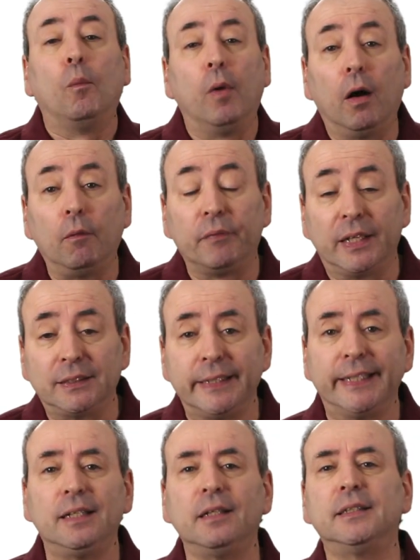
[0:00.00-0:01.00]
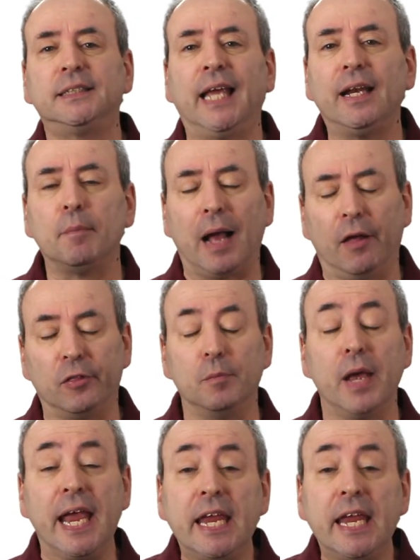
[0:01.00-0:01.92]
Well, there's little said about them